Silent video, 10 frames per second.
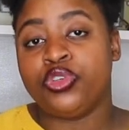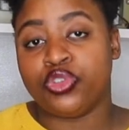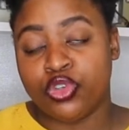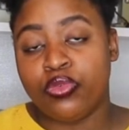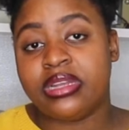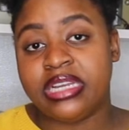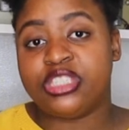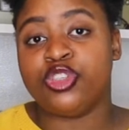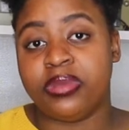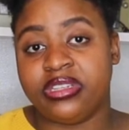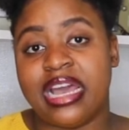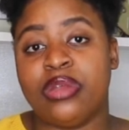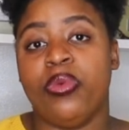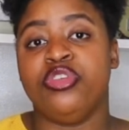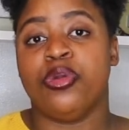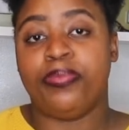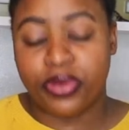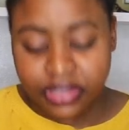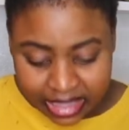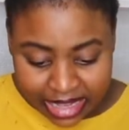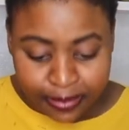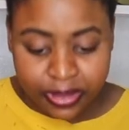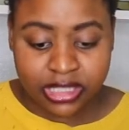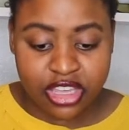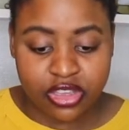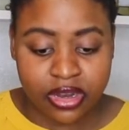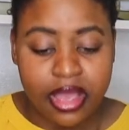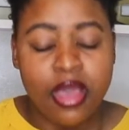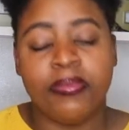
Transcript: to do what needs to be done when you're put in that position